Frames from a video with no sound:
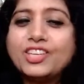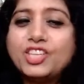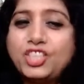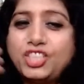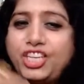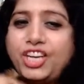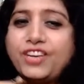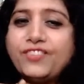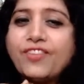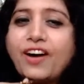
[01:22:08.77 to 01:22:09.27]

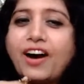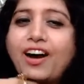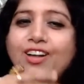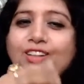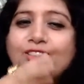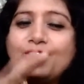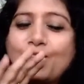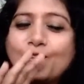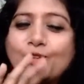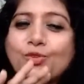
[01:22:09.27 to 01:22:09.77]

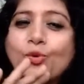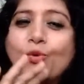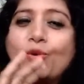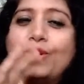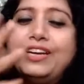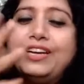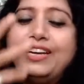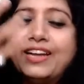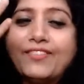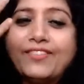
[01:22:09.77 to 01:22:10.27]
Shiva, the
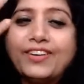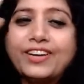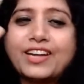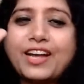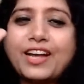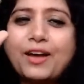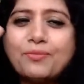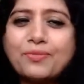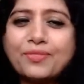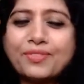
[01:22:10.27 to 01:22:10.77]
soul, never
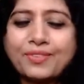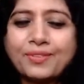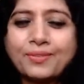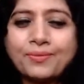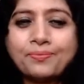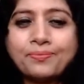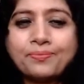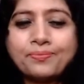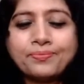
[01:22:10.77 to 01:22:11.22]
comes.